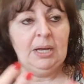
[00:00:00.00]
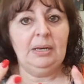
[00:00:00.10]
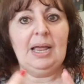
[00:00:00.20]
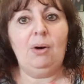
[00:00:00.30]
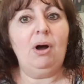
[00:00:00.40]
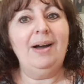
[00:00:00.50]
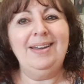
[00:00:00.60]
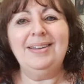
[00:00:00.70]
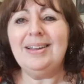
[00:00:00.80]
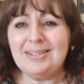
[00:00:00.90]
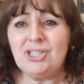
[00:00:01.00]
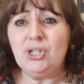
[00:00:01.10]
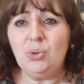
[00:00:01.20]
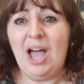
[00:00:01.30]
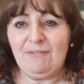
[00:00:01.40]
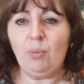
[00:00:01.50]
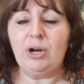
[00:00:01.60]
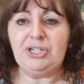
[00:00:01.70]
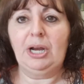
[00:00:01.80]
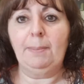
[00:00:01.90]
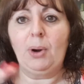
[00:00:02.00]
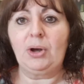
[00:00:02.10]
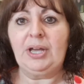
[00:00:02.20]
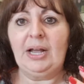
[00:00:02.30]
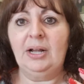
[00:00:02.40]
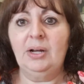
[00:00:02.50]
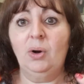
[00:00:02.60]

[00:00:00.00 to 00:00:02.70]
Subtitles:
Now, I do have a washing and blocking